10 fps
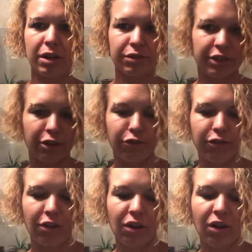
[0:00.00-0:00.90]
I was gonna
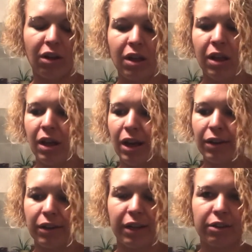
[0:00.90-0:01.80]
fall. I
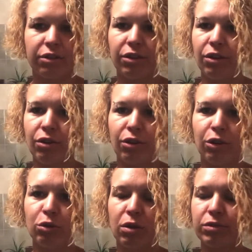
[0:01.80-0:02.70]
really had no
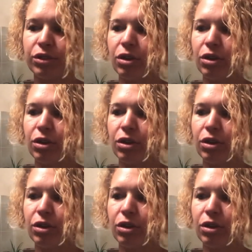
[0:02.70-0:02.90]
clue what was